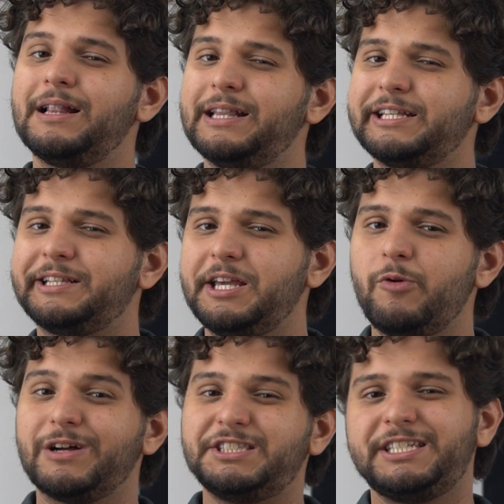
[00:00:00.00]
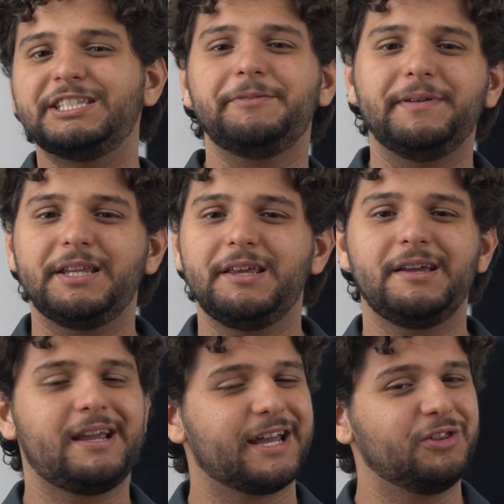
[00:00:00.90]
Let's see what ChatGPT
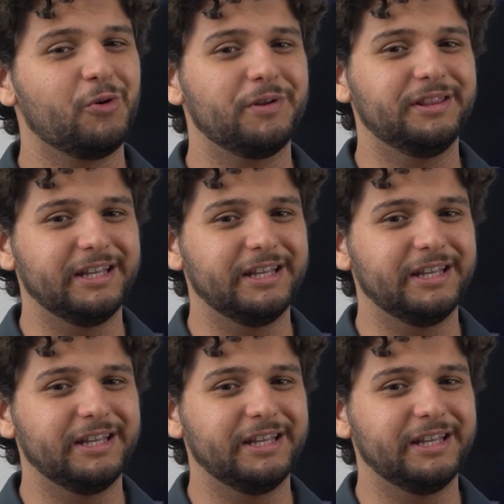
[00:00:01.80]
can do with